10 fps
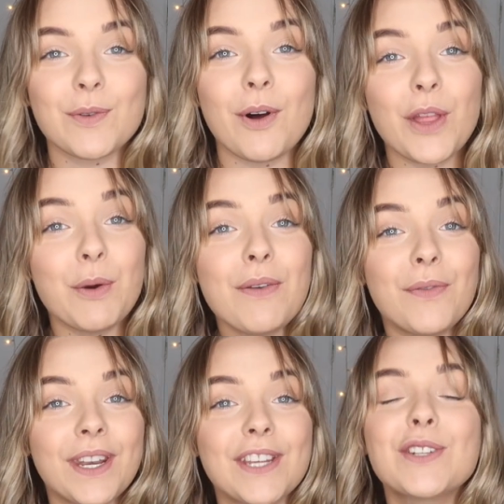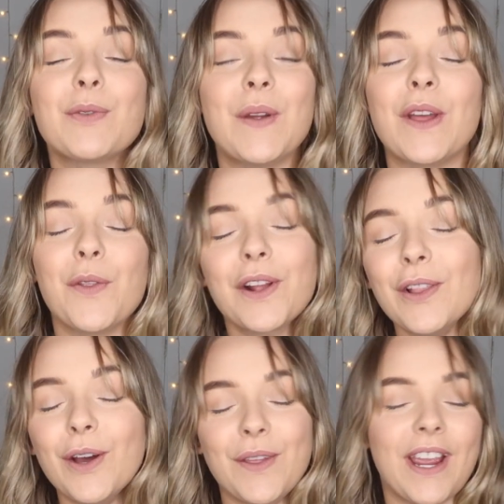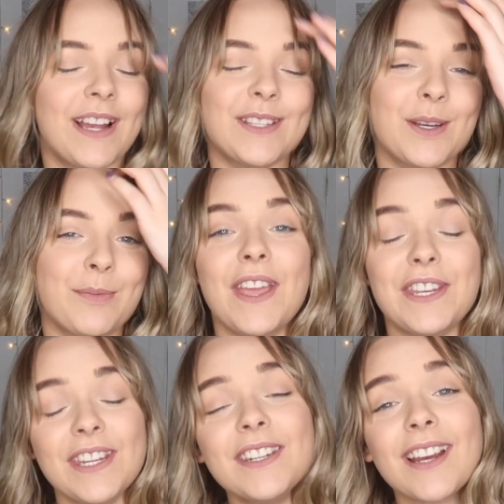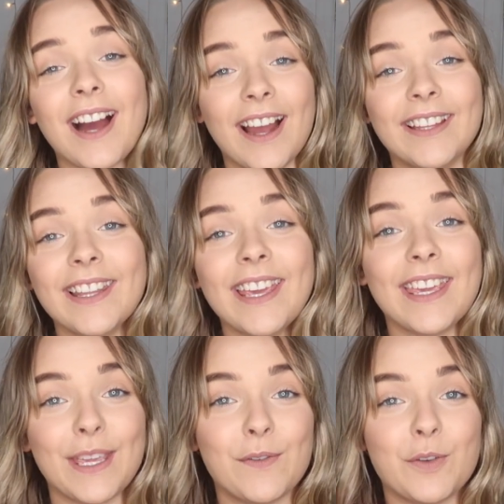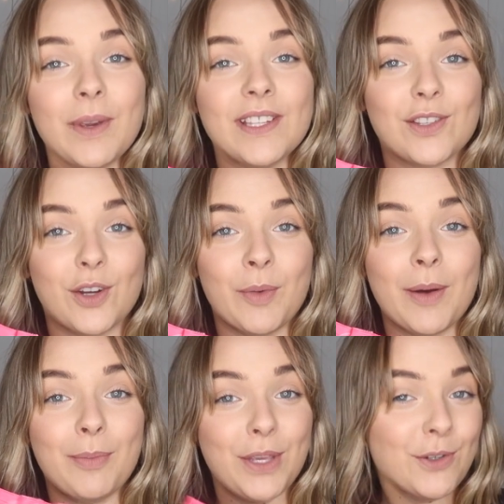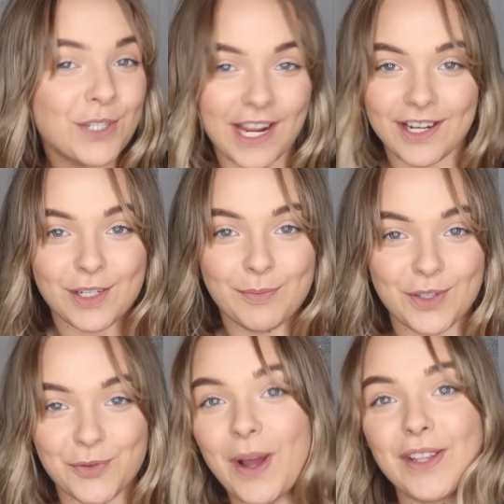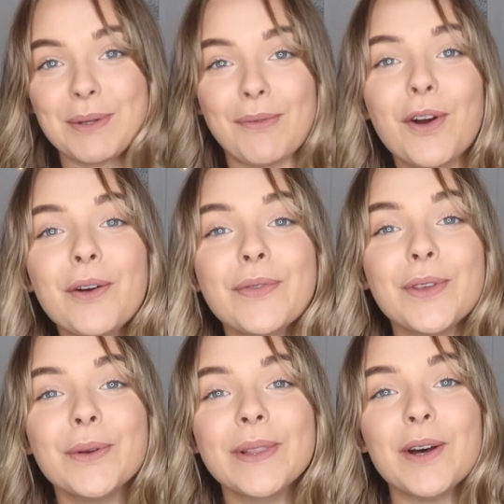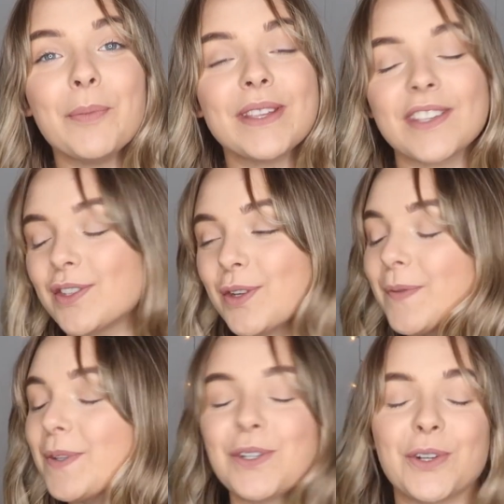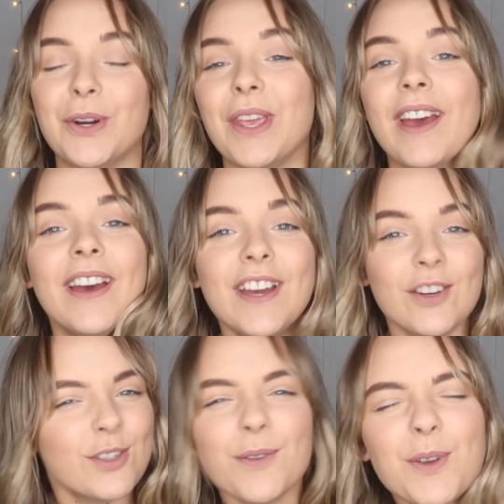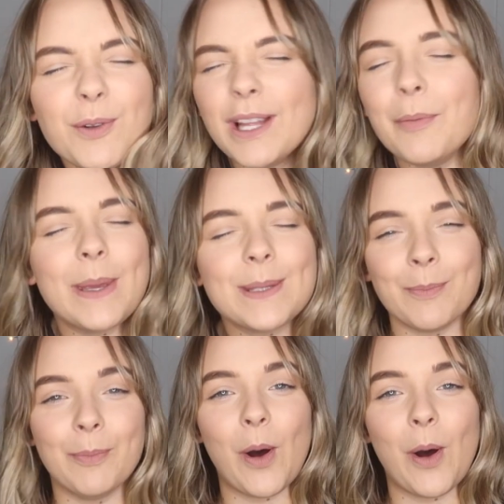So although we finished with all the clothing items, they did kindly gift me some beauty items as well. So I've got a few little bits of stuff to show you, just a few little bits and